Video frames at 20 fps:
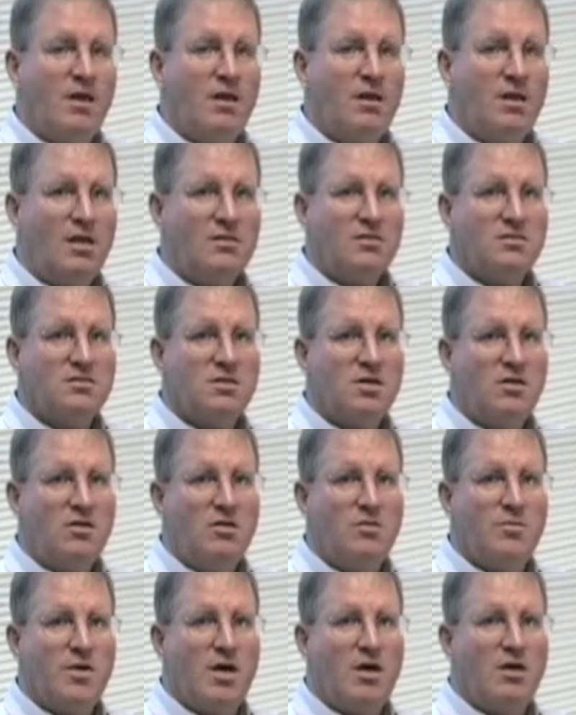I'd like to tell
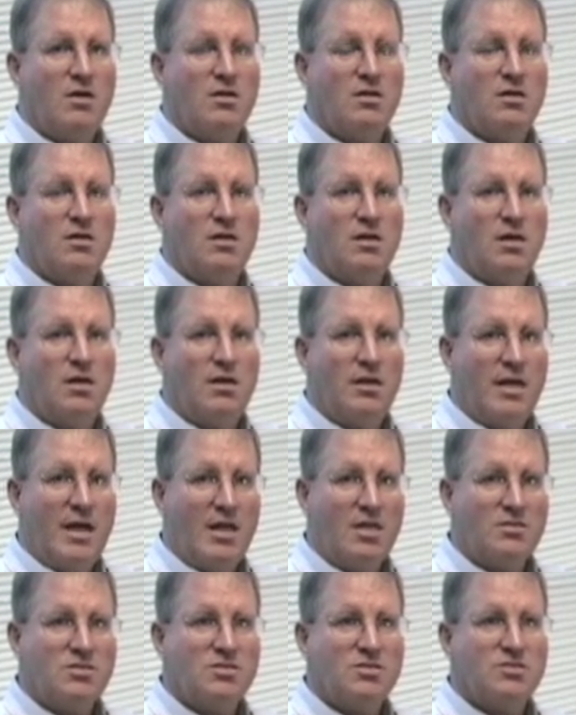you about an
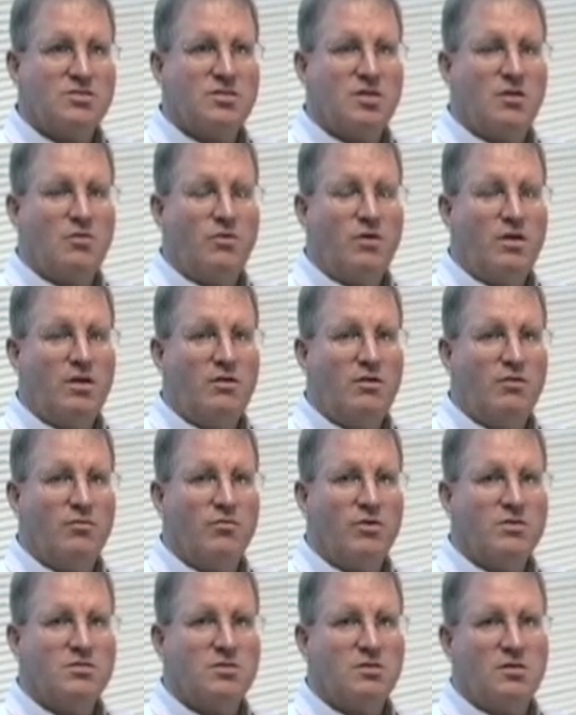analysis that we
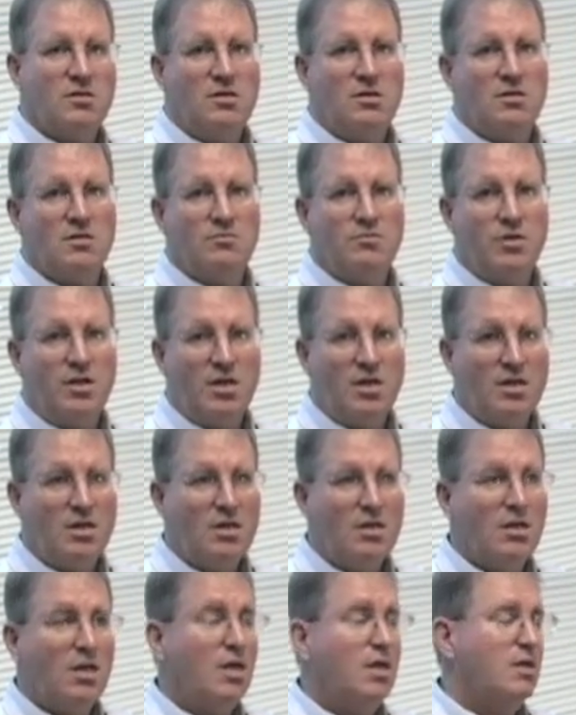recently
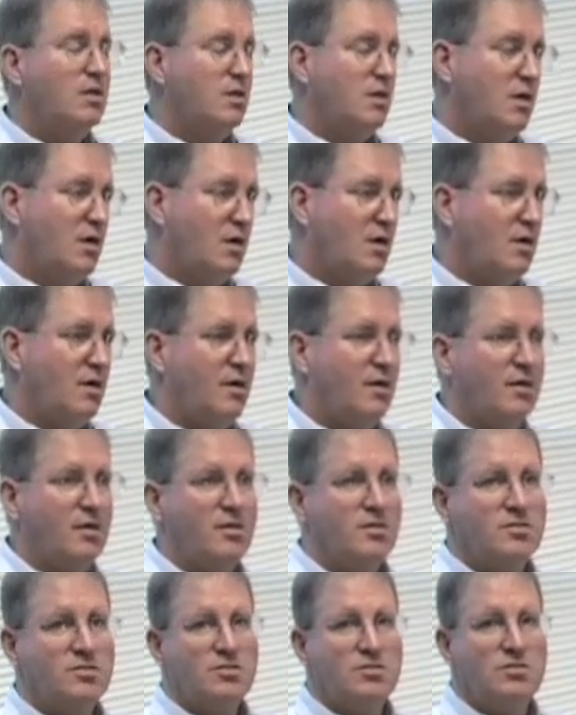completed and
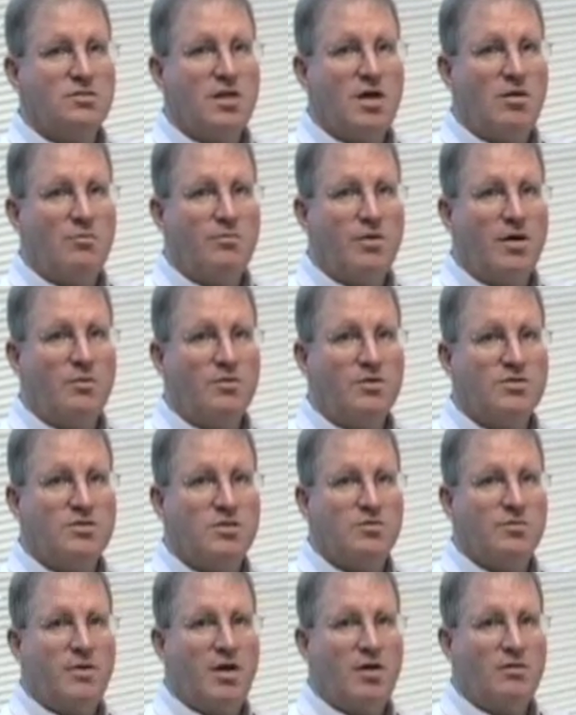is now published
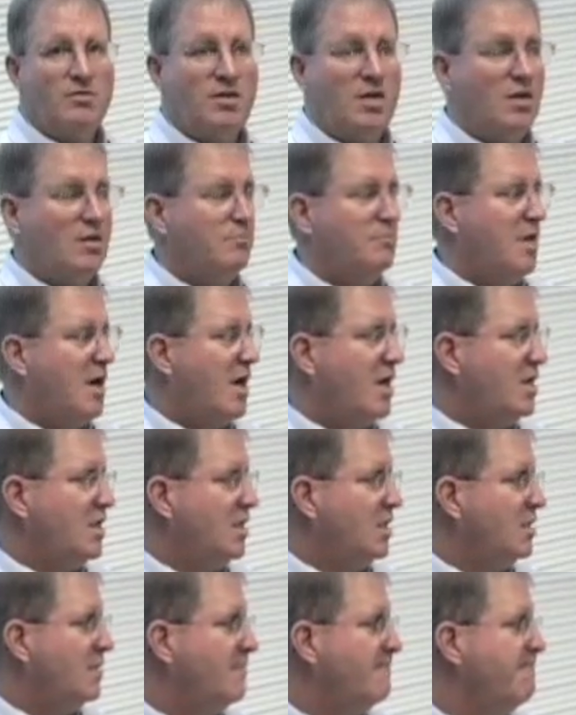in BioData
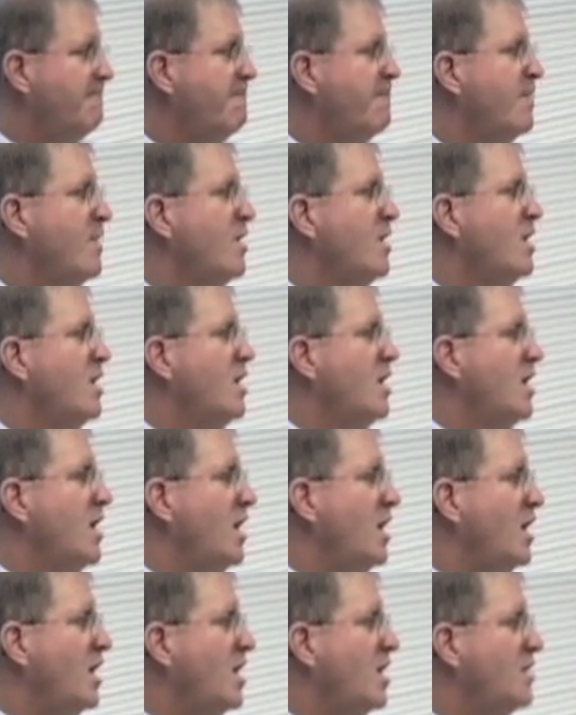Mining.
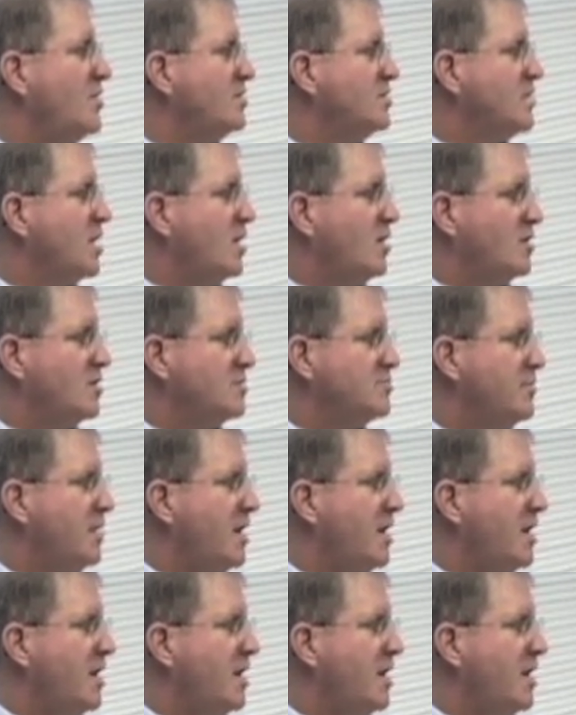And the title is